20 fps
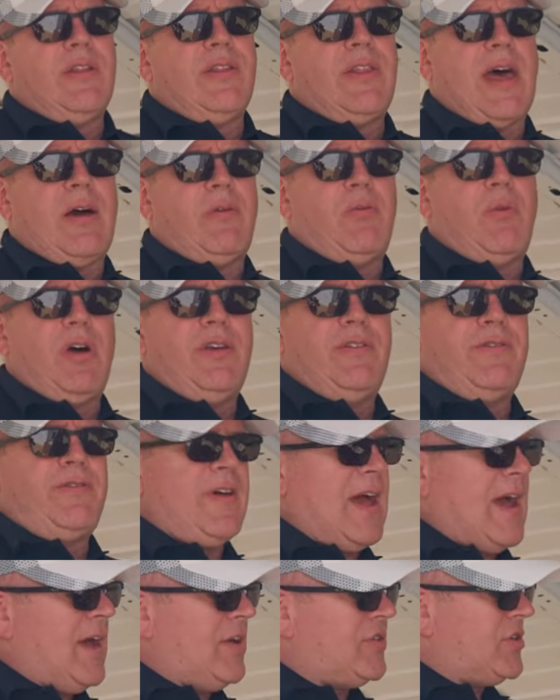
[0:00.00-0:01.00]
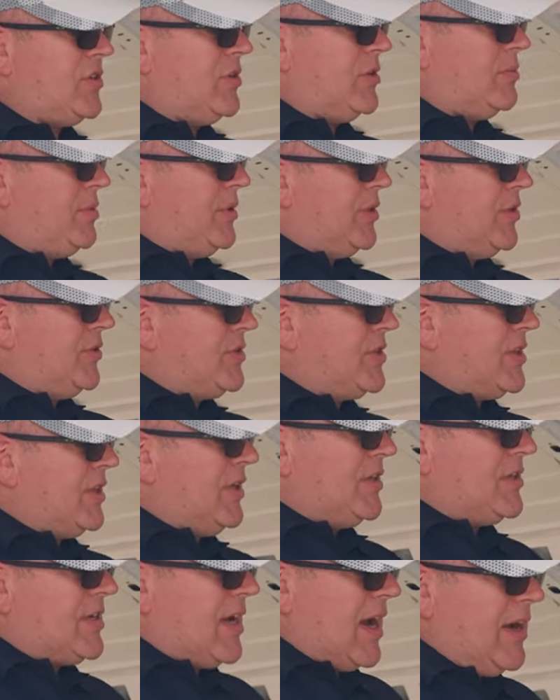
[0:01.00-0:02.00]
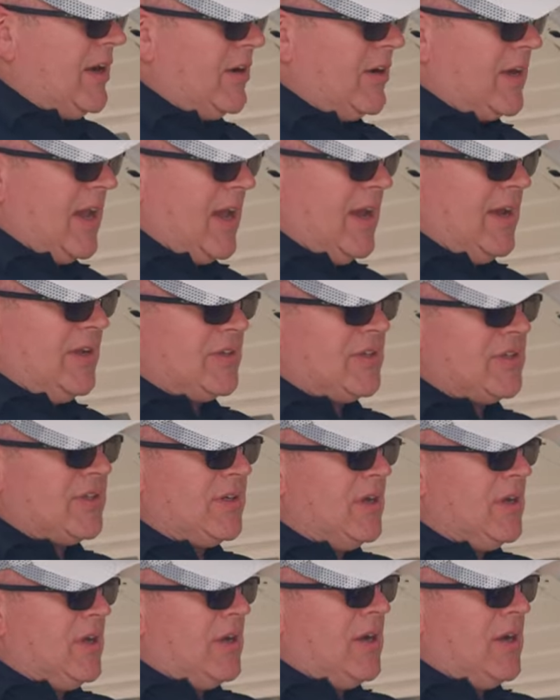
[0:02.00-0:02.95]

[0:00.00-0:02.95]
That one fastener builds the entire case.